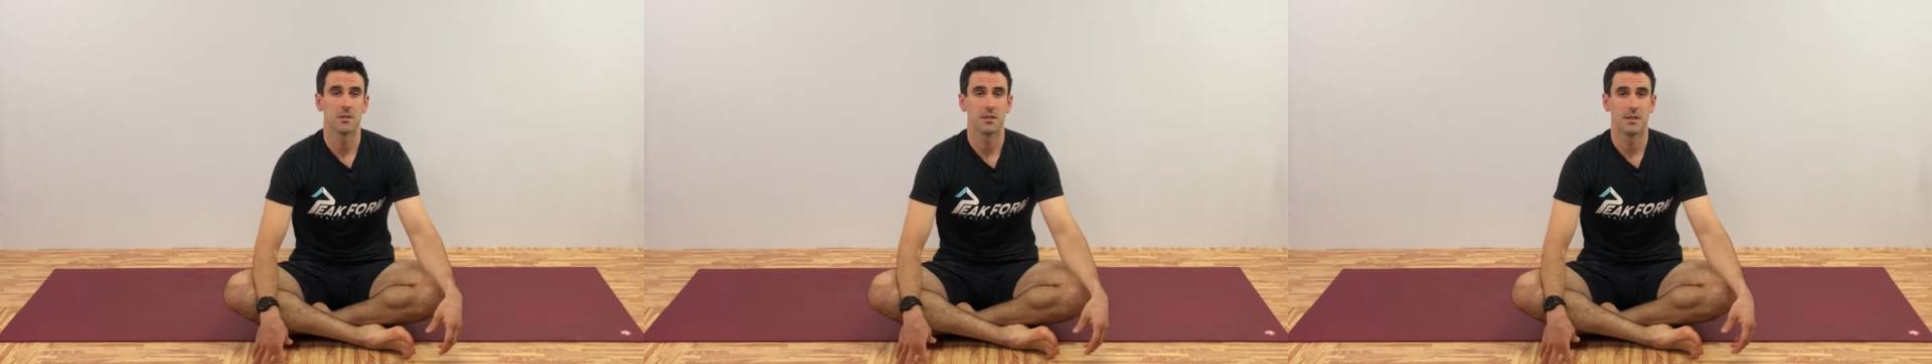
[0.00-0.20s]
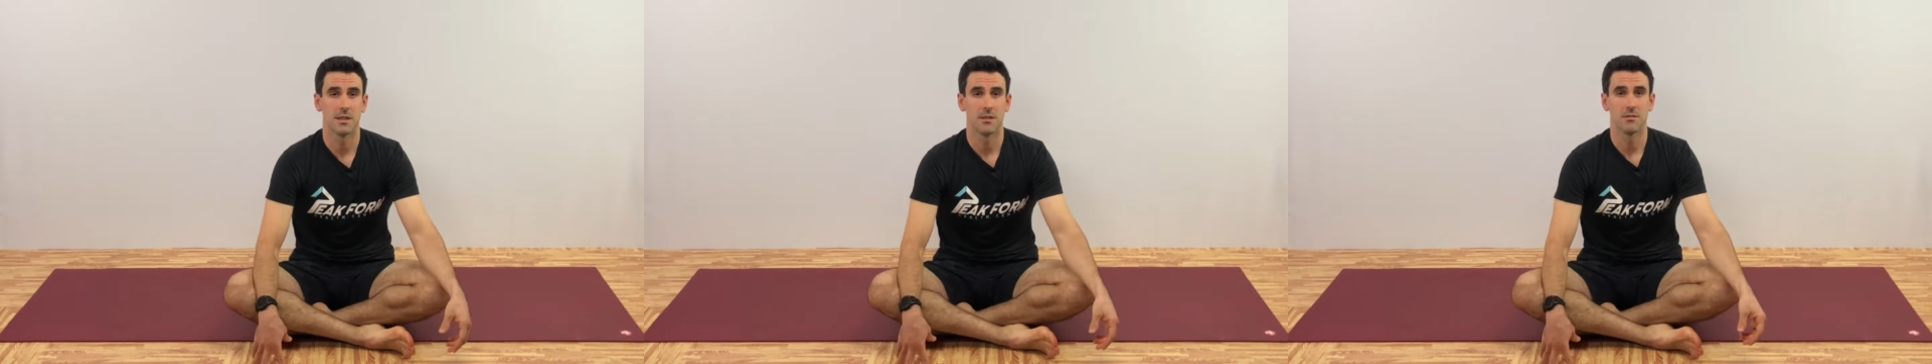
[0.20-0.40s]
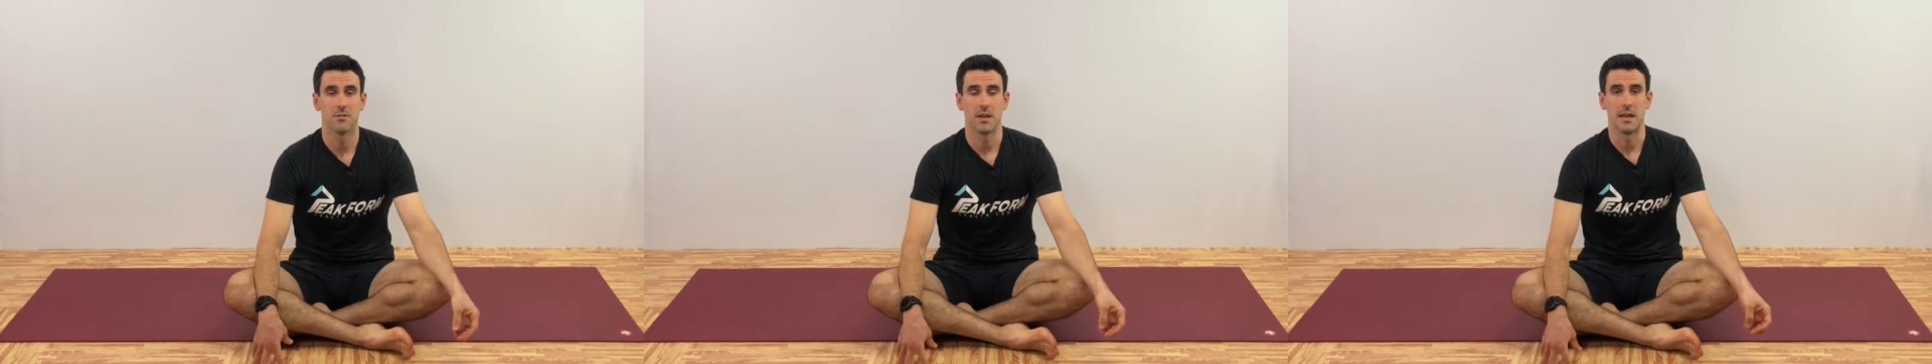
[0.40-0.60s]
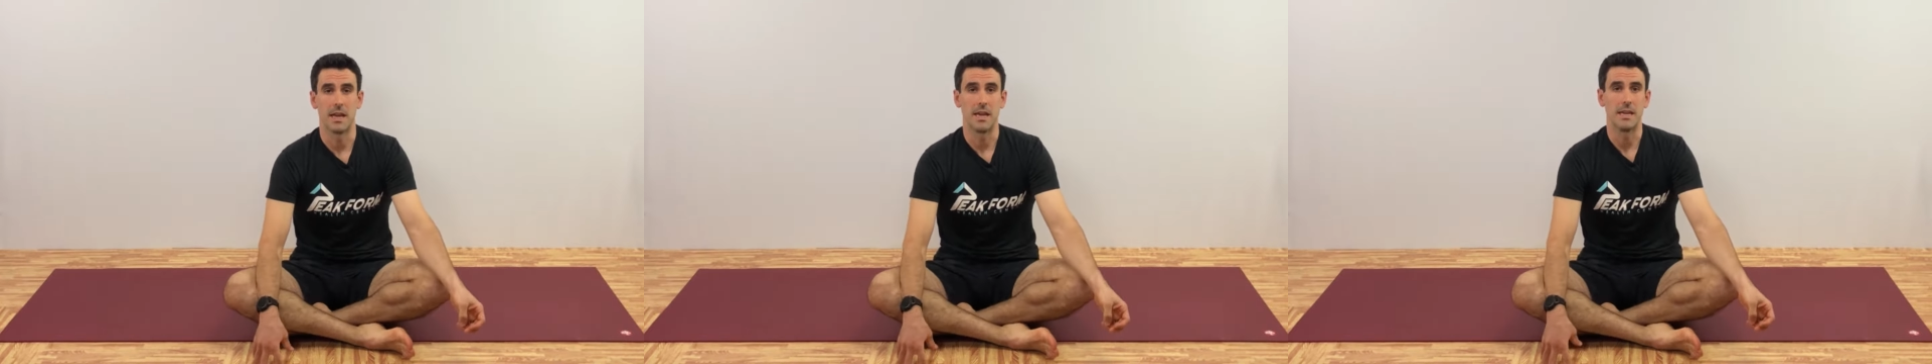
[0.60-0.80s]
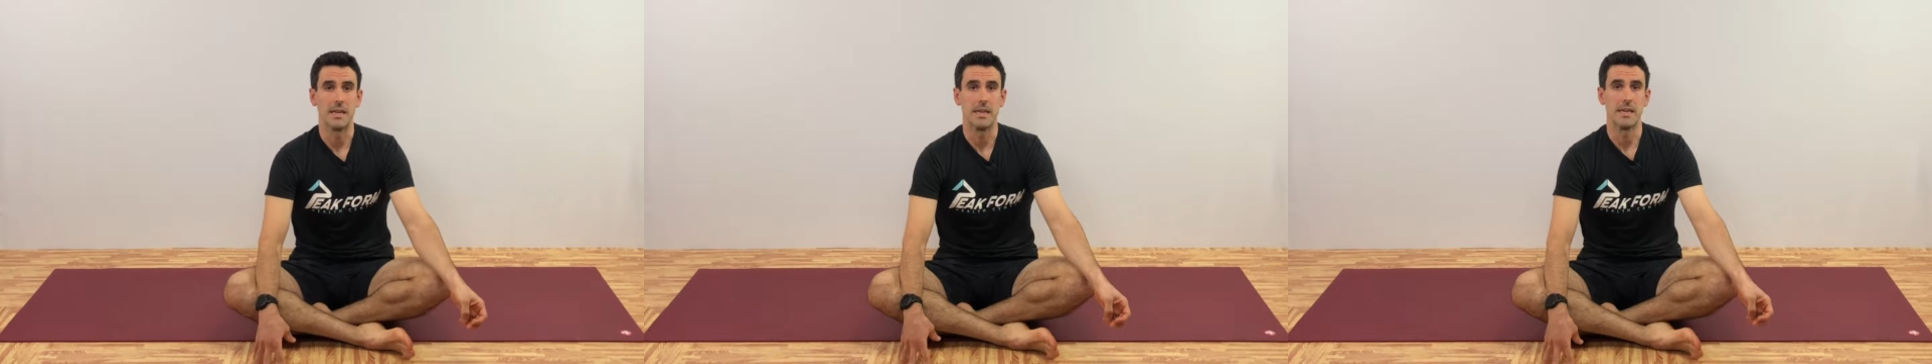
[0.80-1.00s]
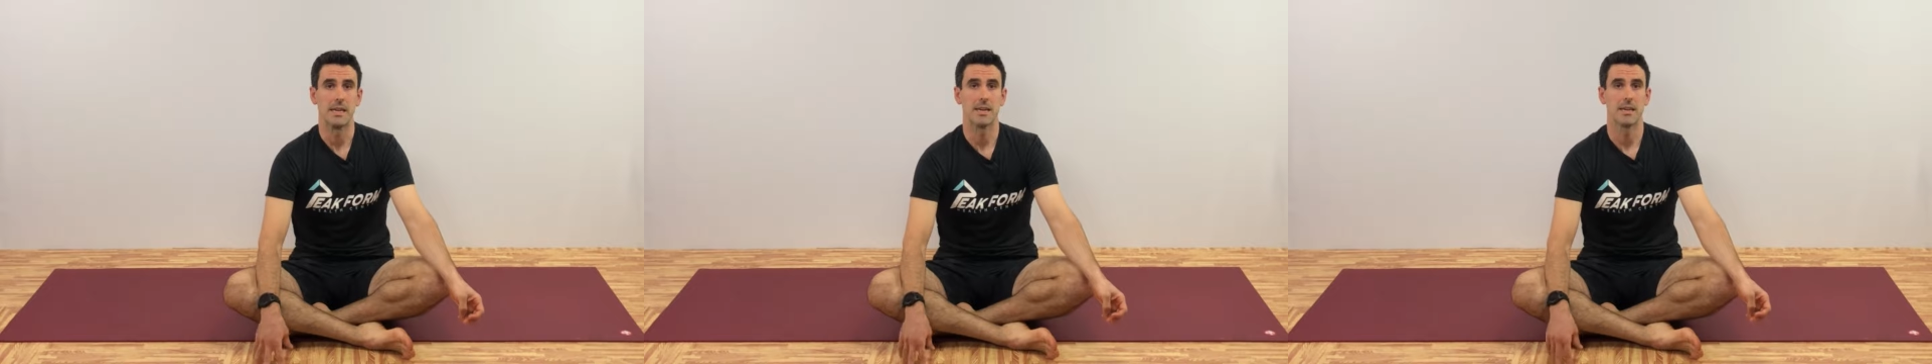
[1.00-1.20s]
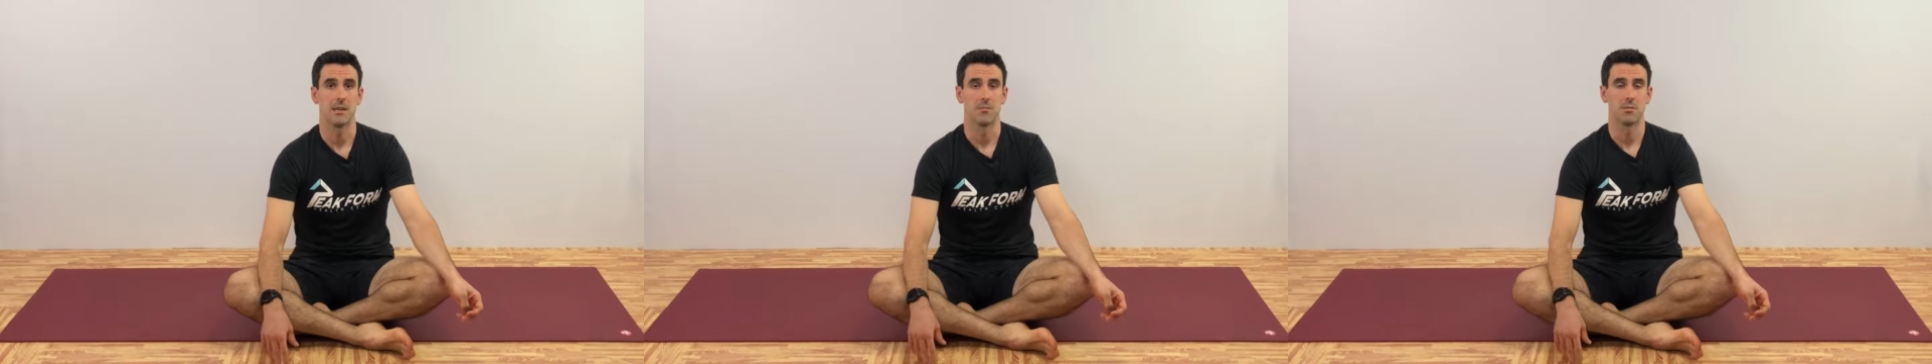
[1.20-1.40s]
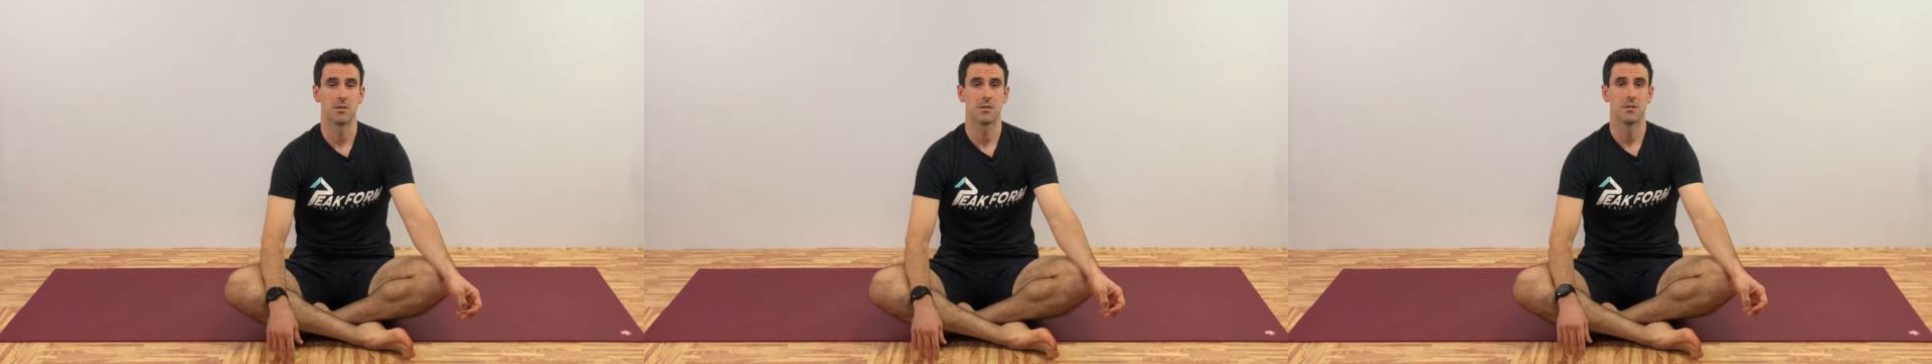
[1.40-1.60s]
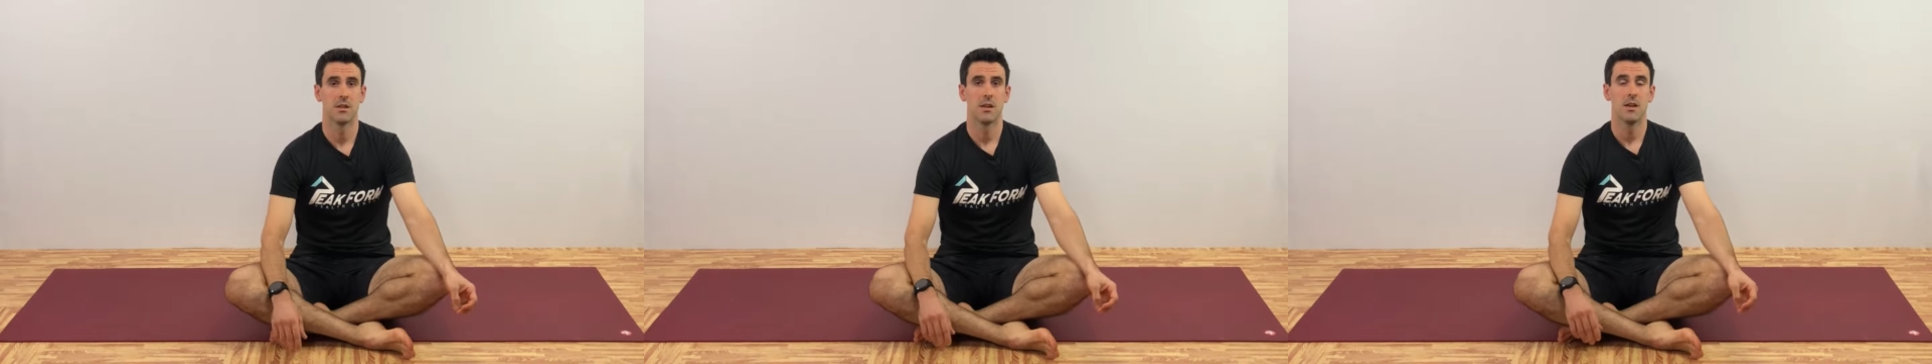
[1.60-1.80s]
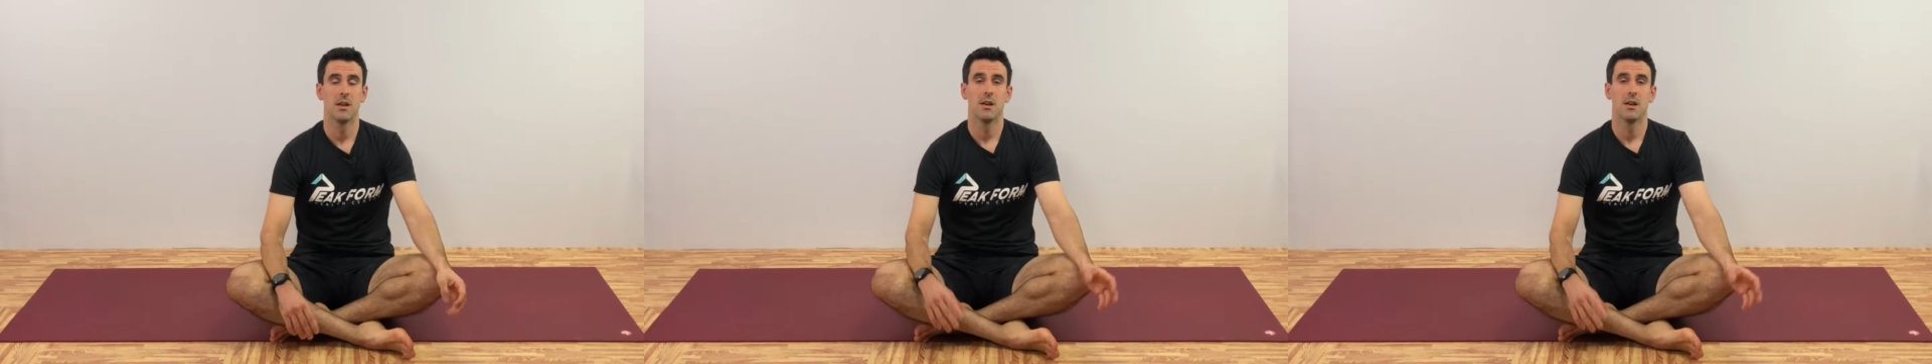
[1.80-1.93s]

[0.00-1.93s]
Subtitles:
stiff and achy hips.